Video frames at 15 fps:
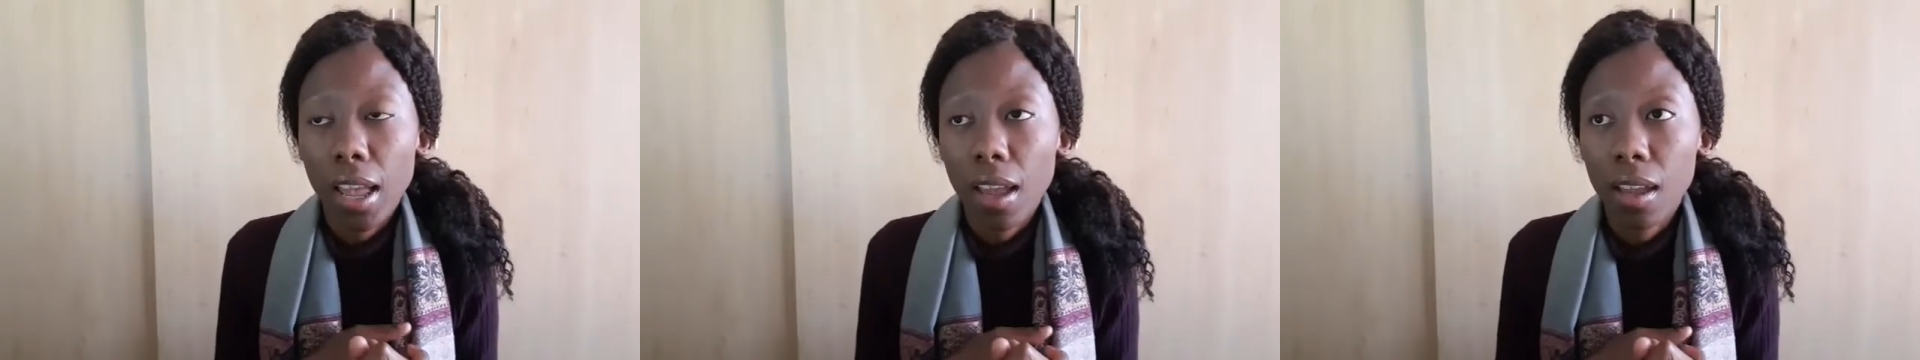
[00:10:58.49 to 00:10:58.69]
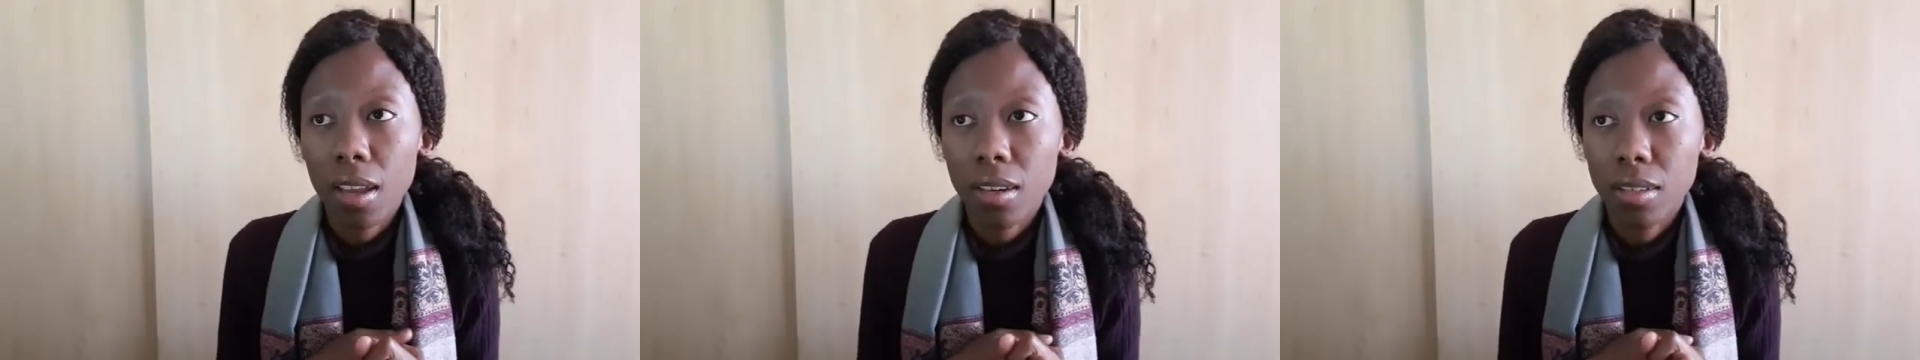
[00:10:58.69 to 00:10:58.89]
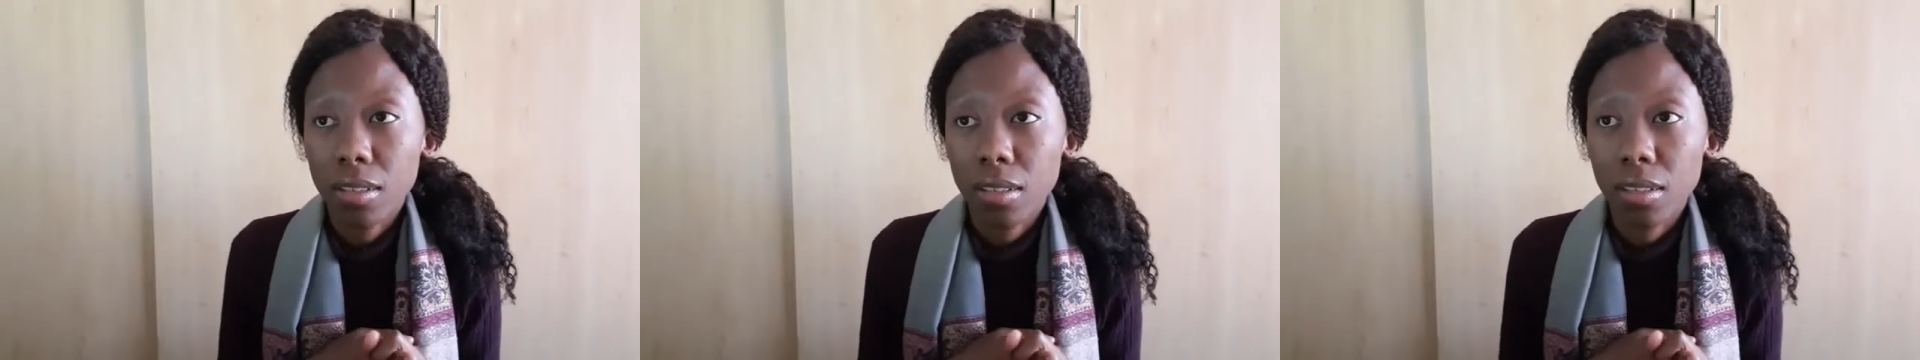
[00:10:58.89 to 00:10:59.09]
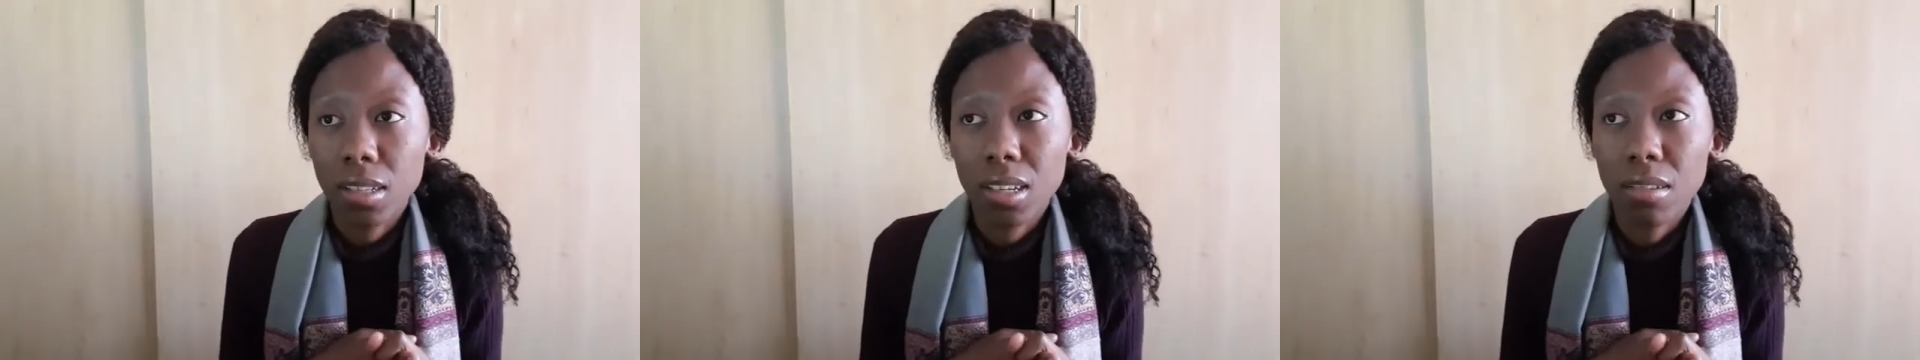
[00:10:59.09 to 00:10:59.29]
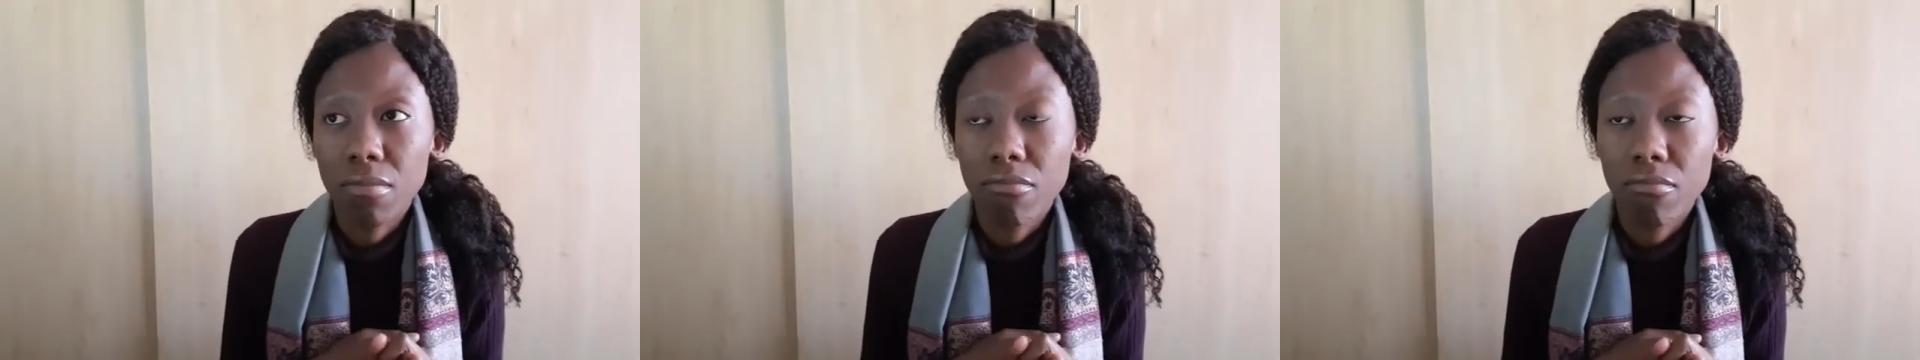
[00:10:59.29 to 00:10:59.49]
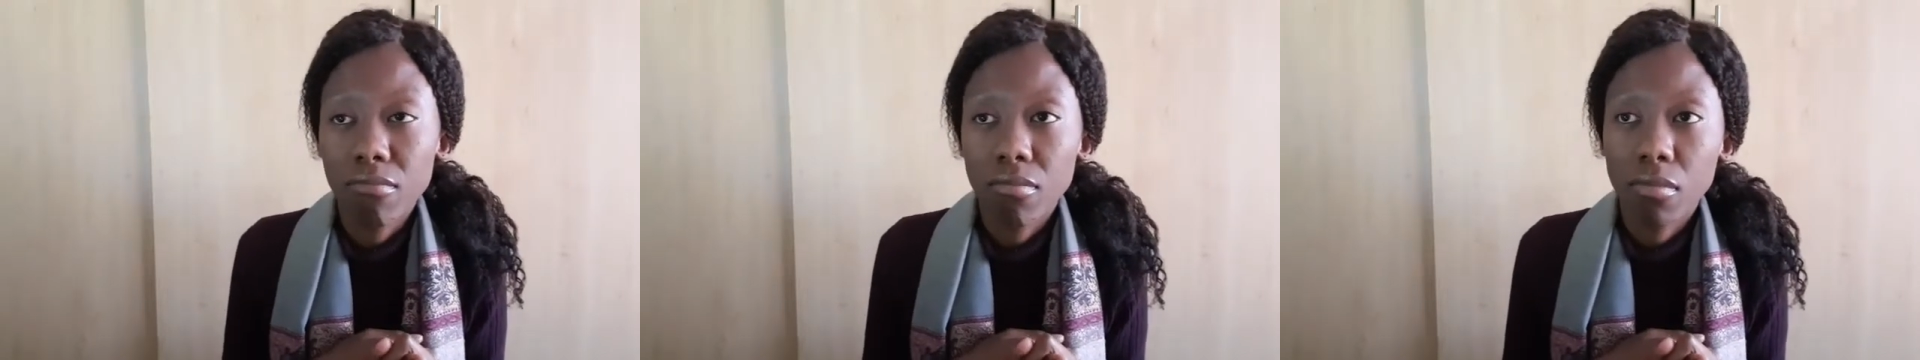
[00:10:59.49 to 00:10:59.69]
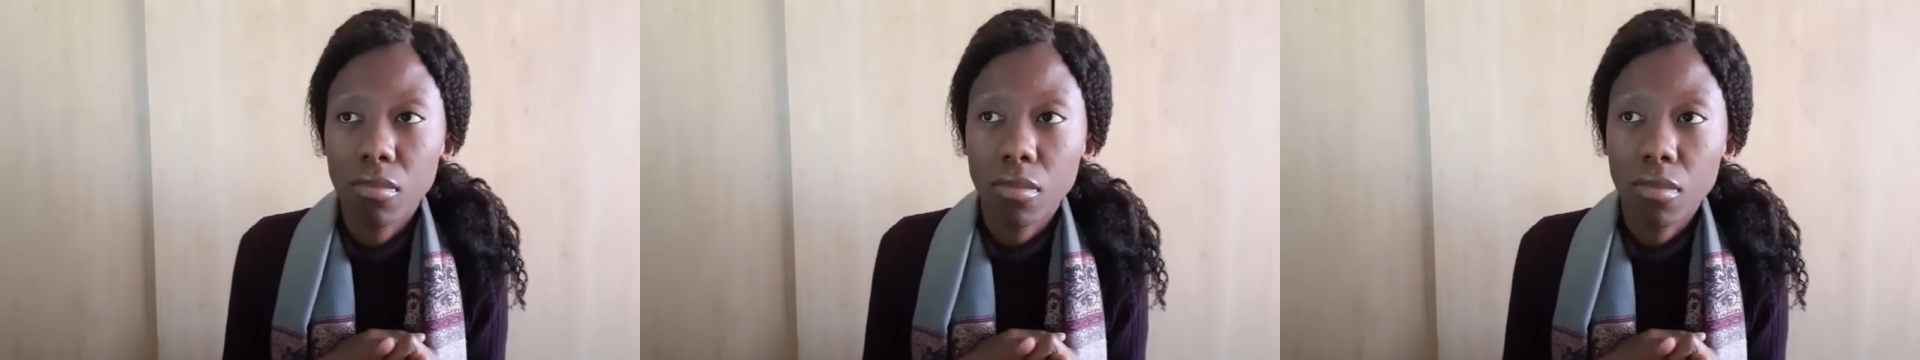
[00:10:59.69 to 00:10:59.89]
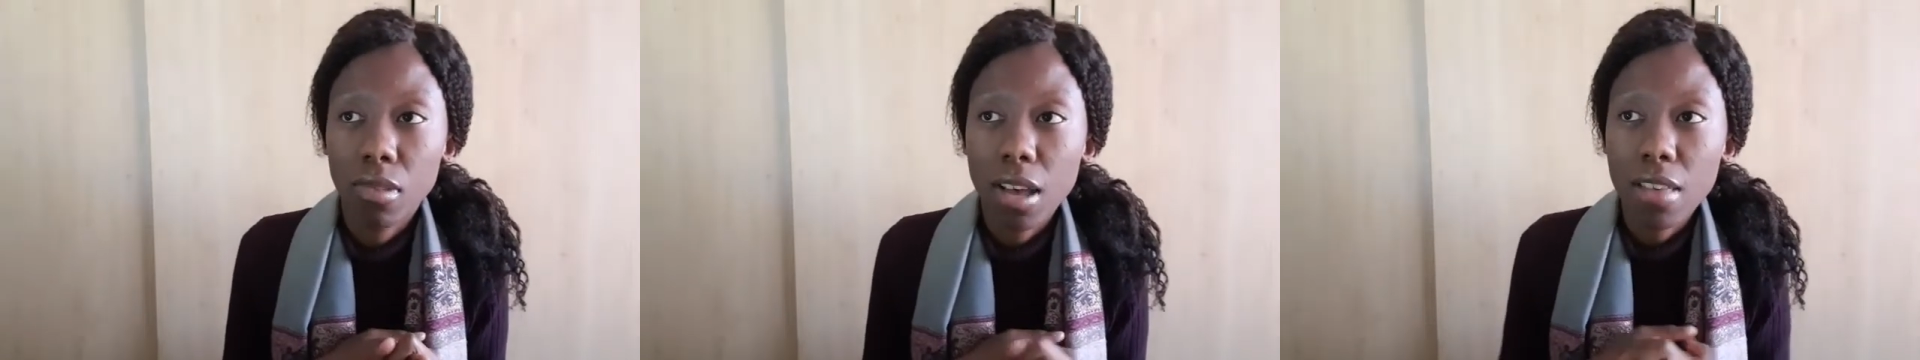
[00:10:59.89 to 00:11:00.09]
and
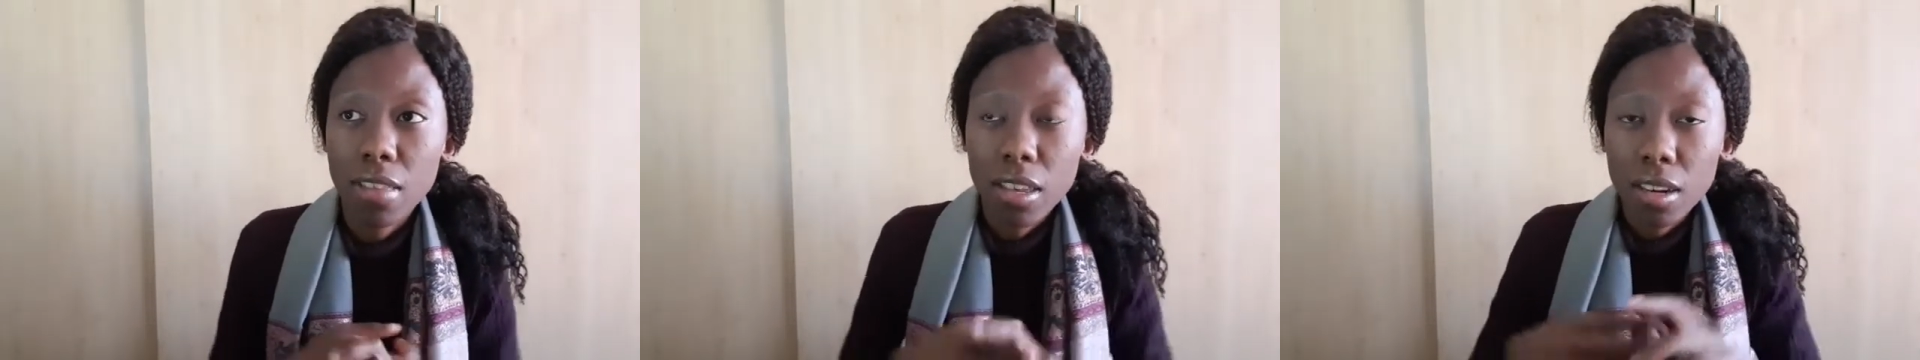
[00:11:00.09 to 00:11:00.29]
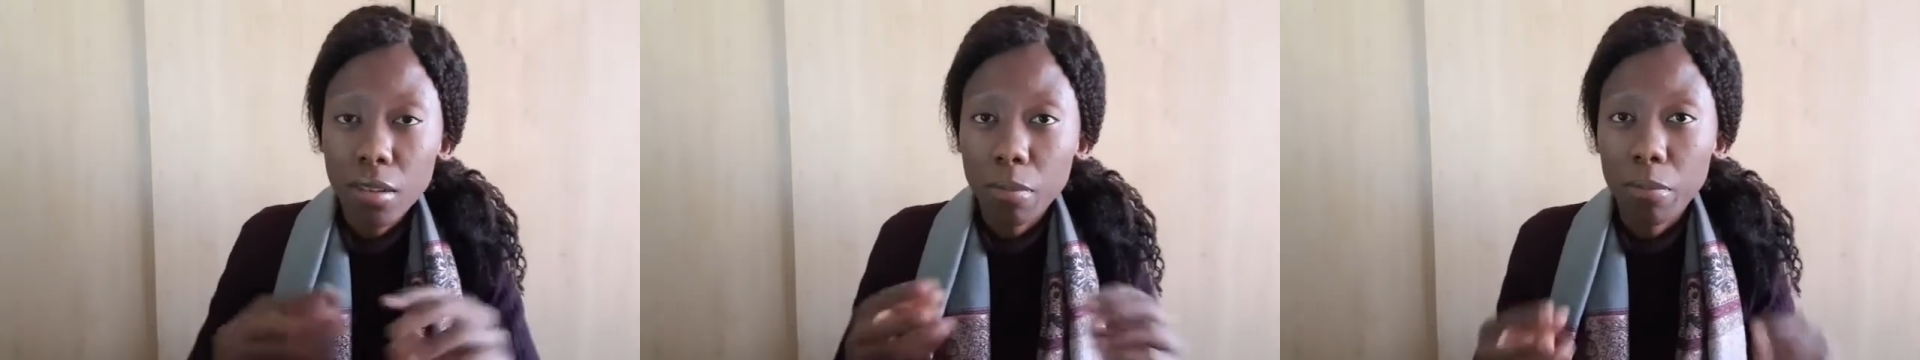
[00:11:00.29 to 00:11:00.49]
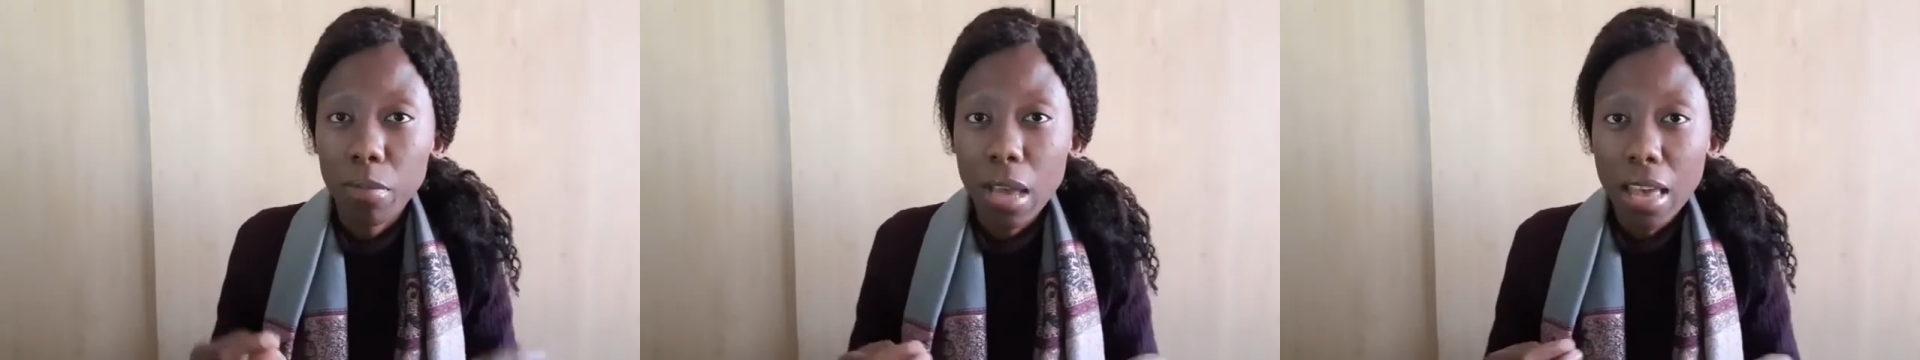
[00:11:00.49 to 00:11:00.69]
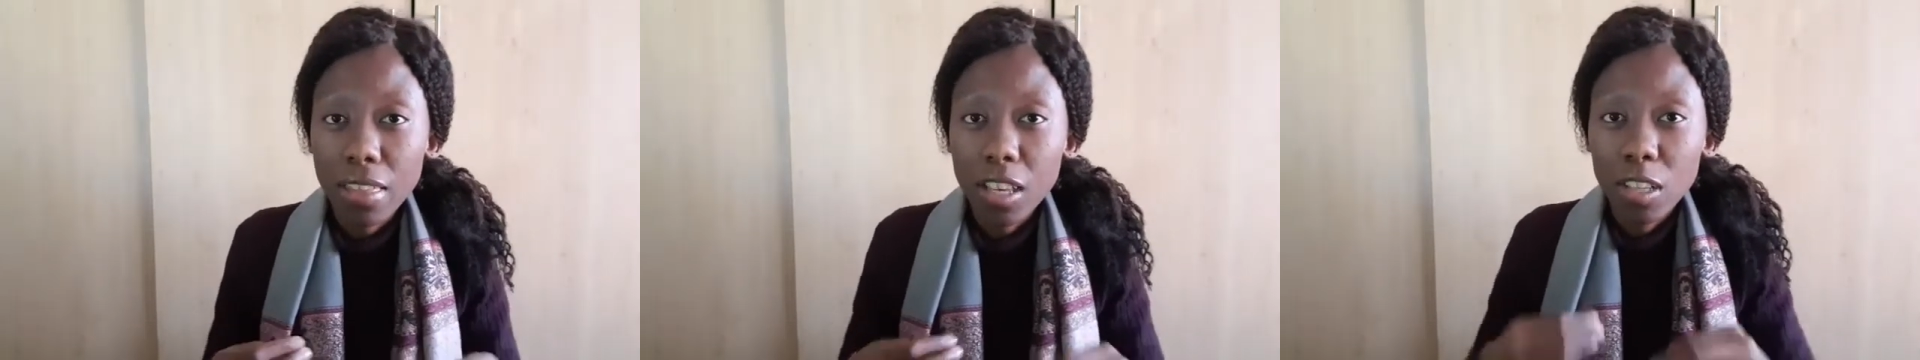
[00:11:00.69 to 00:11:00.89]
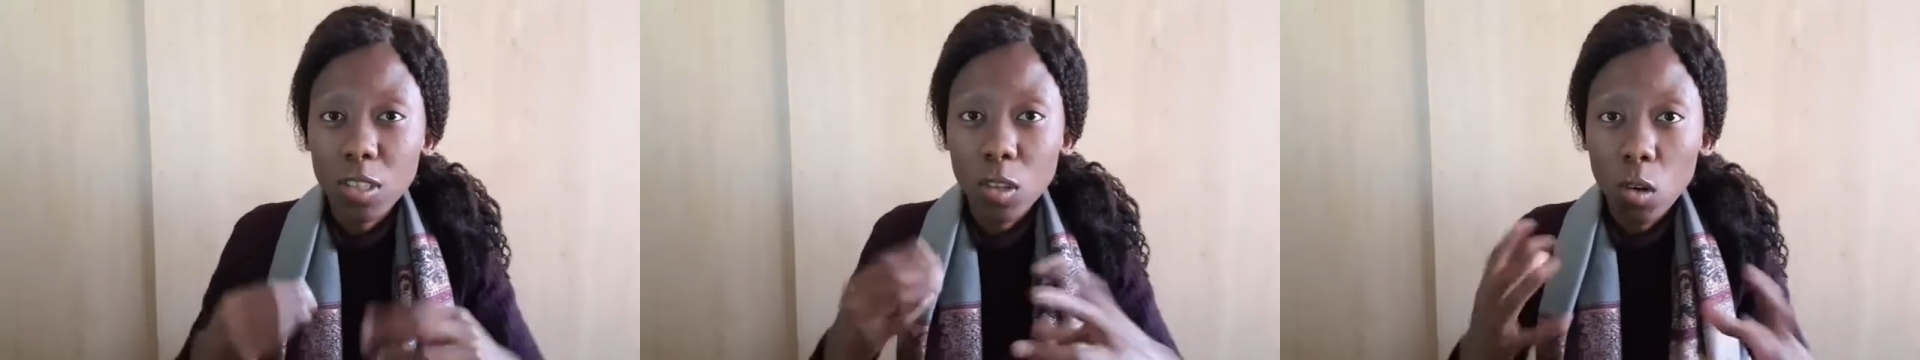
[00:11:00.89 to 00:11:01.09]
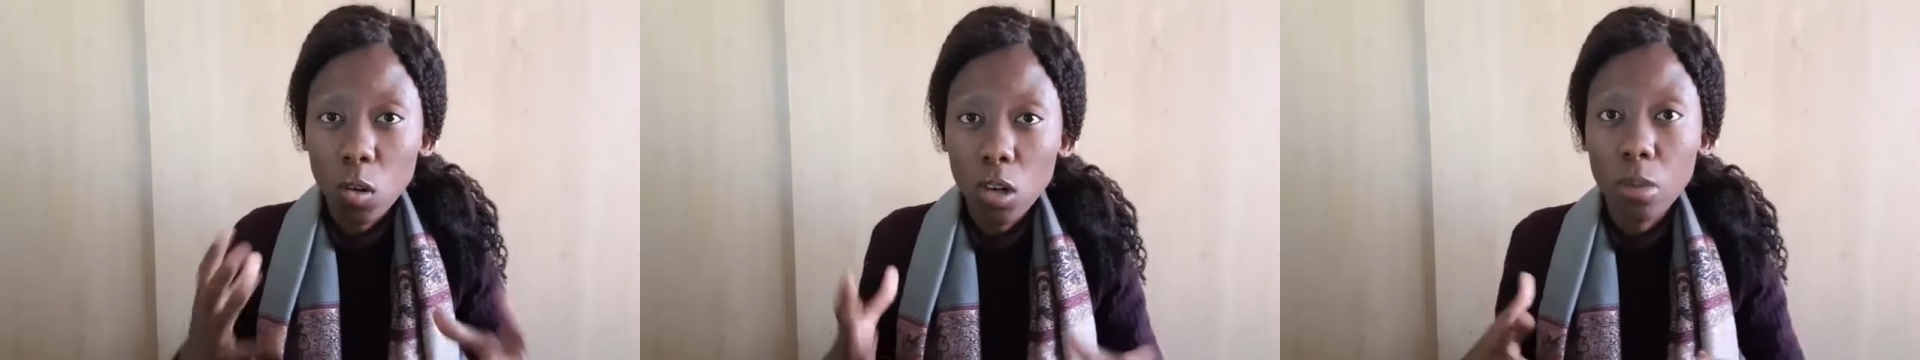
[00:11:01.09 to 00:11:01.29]
then I think slowly